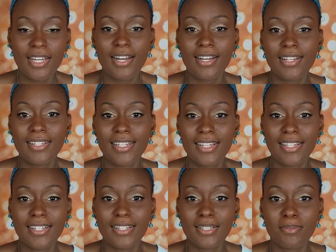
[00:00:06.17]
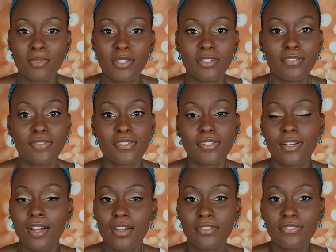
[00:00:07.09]
I am a
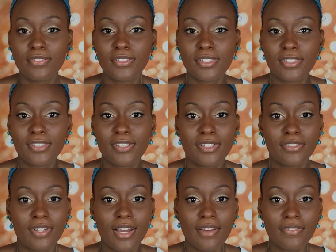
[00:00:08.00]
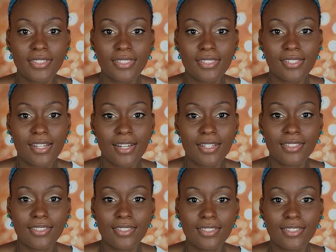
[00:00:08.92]
photographer, graphic
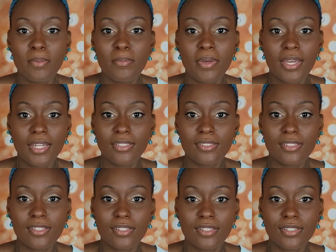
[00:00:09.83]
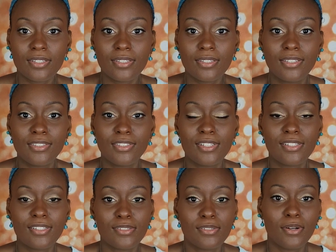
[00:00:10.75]
designer, painter,
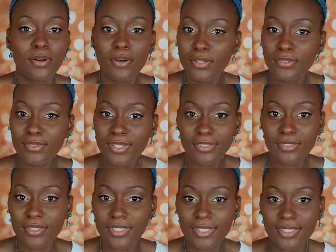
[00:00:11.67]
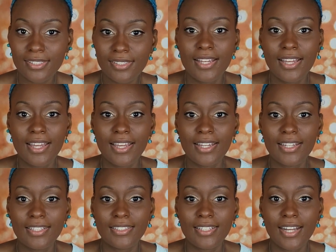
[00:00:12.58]
just all-around artist,
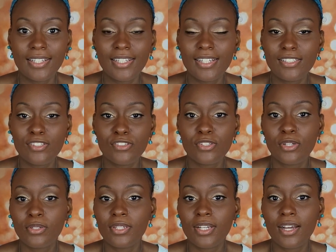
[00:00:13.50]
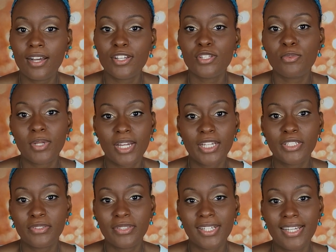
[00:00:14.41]
and I like to show you guys what I
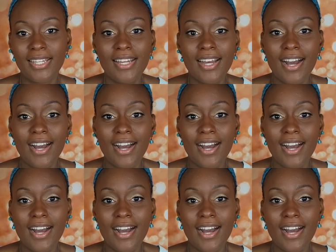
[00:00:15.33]
create.